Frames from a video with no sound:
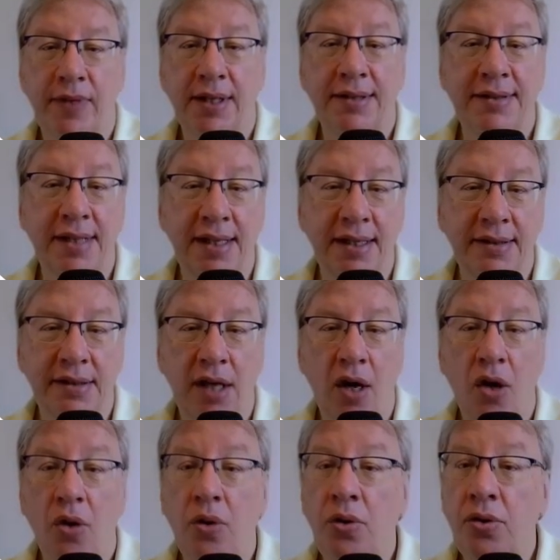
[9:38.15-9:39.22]
says
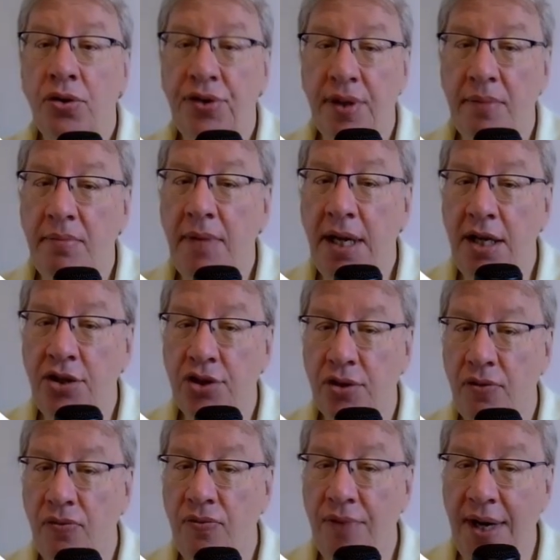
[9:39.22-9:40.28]
Ursa Major
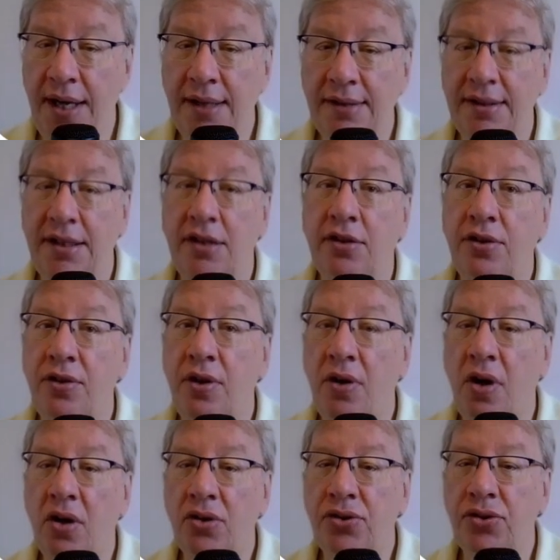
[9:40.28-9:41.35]
rises in the
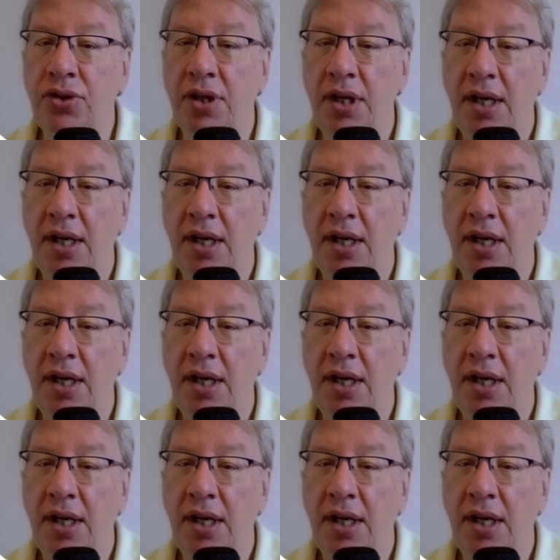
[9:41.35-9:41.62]
north,